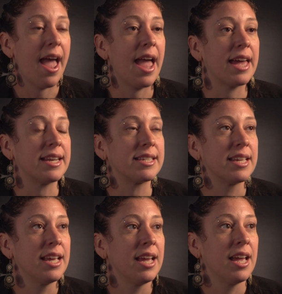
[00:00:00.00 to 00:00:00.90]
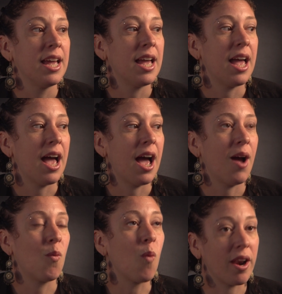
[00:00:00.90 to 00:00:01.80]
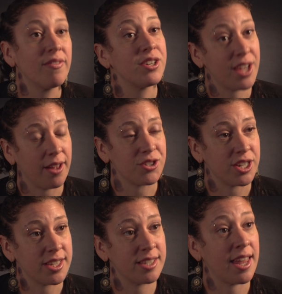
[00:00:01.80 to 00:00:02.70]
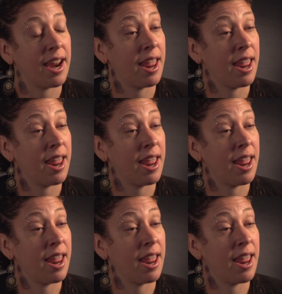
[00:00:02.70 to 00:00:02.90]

And one of the challenges is that,